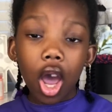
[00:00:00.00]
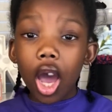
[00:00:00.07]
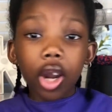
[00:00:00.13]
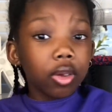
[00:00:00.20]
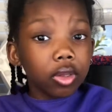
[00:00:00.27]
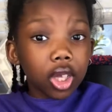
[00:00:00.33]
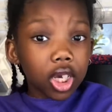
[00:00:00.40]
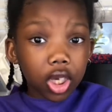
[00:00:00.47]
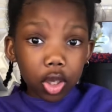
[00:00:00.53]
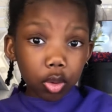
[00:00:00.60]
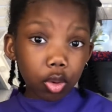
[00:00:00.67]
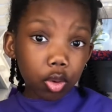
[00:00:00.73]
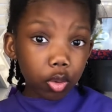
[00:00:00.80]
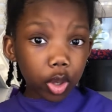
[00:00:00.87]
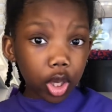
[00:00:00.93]
I don't think
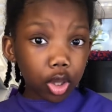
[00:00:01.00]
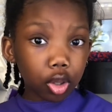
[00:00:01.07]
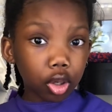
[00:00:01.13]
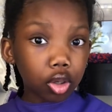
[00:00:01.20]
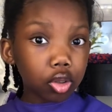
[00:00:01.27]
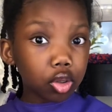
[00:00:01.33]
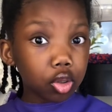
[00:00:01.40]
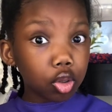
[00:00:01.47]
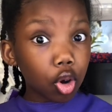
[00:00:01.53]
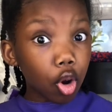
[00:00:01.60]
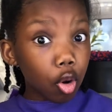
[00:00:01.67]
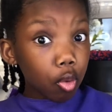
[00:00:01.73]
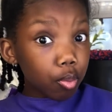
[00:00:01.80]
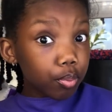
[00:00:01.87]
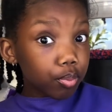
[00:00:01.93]
you do either,
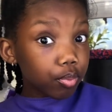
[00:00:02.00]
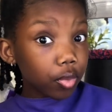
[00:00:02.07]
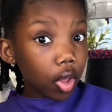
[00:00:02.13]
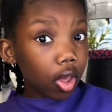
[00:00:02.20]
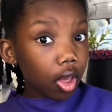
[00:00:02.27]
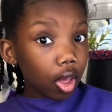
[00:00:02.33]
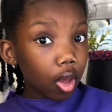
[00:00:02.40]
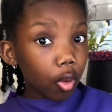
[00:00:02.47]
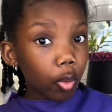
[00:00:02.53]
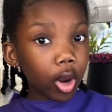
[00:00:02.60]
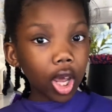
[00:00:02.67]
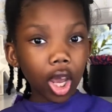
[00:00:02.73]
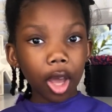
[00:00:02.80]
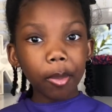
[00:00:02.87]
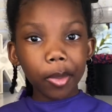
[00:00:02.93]
so
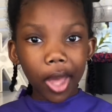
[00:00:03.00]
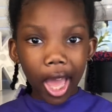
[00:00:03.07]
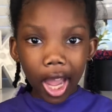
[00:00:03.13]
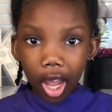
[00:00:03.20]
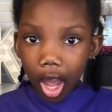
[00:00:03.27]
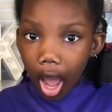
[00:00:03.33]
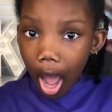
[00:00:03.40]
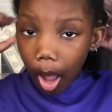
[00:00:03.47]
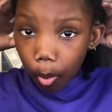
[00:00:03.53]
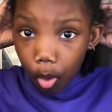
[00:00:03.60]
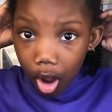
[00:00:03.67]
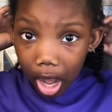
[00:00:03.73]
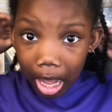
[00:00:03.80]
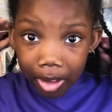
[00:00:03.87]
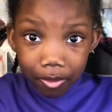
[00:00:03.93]
when I come back, I
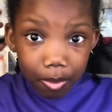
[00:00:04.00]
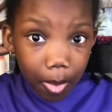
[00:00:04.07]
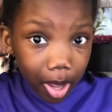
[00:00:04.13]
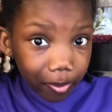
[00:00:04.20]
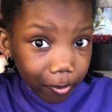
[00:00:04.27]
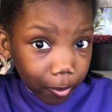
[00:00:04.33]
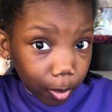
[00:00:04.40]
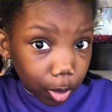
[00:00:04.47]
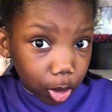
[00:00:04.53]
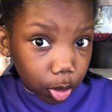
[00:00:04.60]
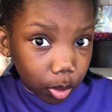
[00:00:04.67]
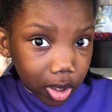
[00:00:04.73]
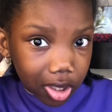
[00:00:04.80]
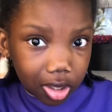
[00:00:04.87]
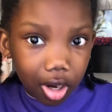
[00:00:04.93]
will have my full
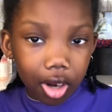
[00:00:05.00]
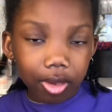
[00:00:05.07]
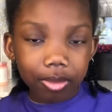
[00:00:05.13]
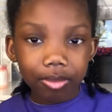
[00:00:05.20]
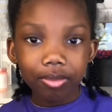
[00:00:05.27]
twist done.